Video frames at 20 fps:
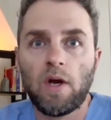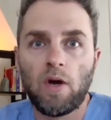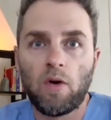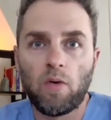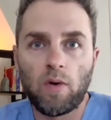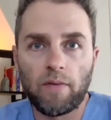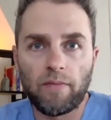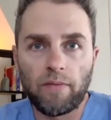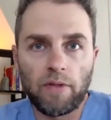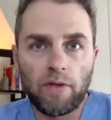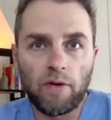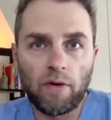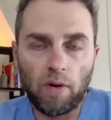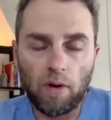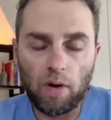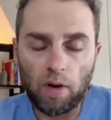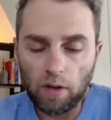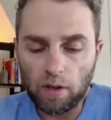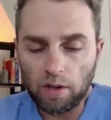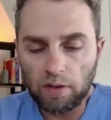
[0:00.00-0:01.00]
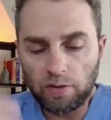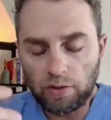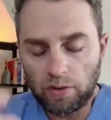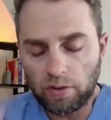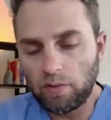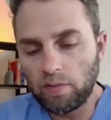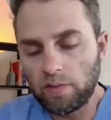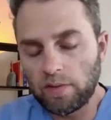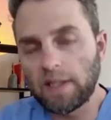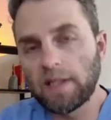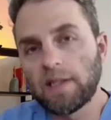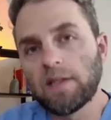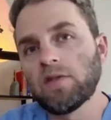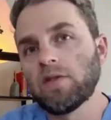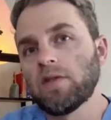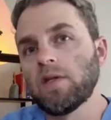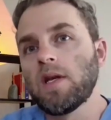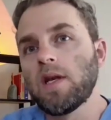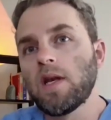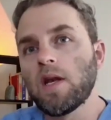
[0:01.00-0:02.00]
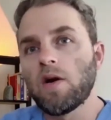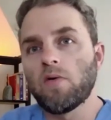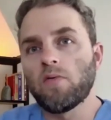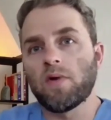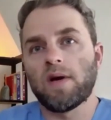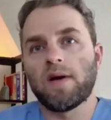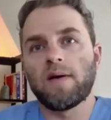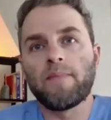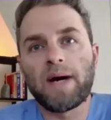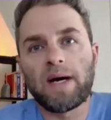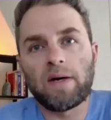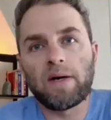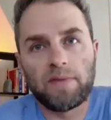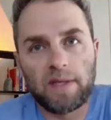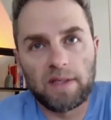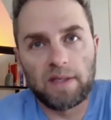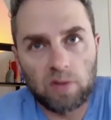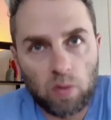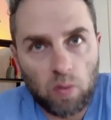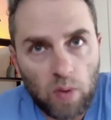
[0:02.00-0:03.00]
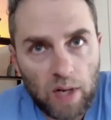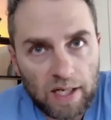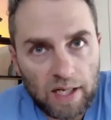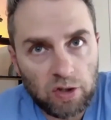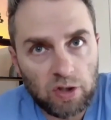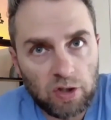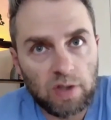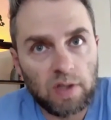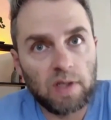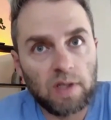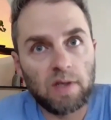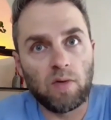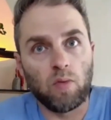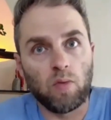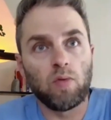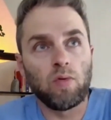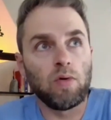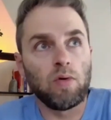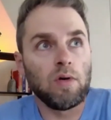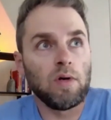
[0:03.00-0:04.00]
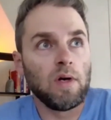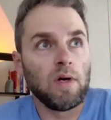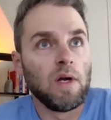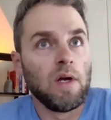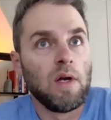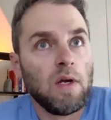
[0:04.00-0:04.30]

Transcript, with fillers: However, there are two things to note about this question or